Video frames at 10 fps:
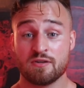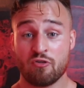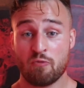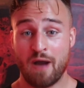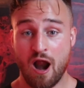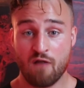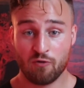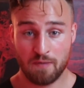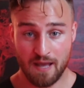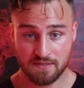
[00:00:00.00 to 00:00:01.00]
Another
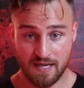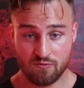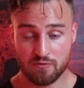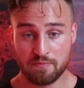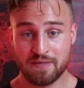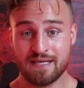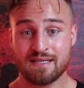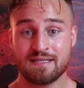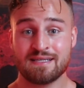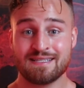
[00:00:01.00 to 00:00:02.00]
powerful peptide would be
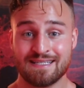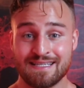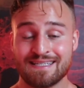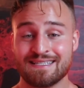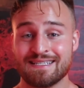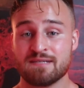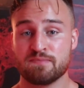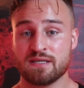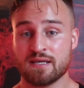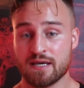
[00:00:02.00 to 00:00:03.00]

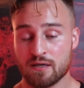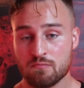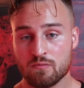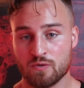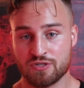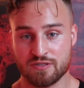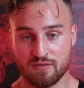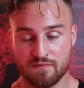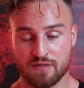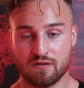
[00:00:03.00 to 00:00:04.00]
PTD-DBM, which is
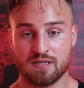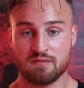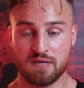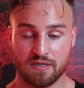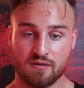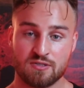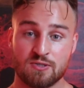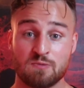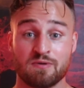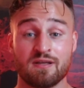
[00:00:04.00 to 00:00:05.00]
a video I need to make on
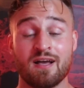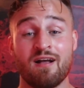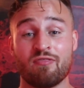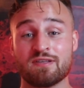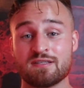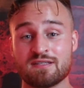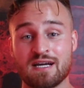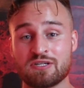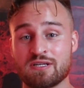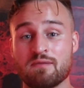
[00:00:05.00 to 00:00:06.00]
soon, but this is
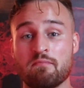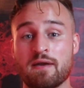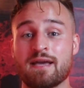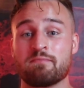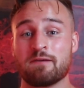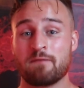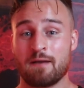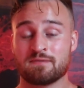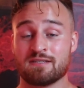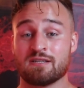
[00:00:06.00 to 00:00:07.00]
actually a man-made
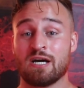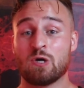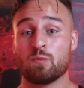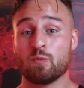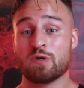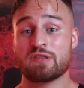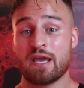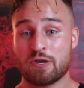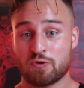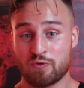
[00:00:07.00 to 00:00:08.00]
peptide to help with
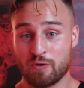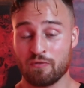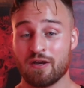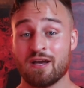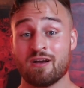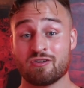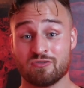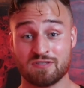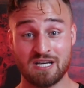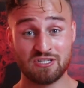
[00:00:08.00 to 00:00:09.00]
hair growth.
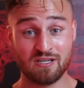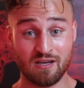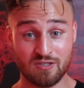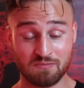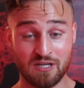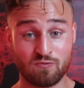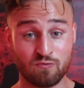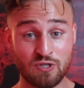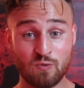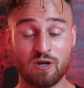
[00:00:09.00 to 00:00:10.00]
So this is actually something I
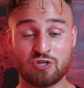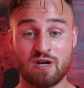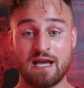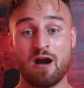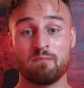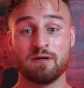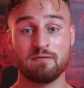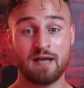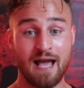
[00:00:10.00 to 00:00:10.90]
really want to try out, but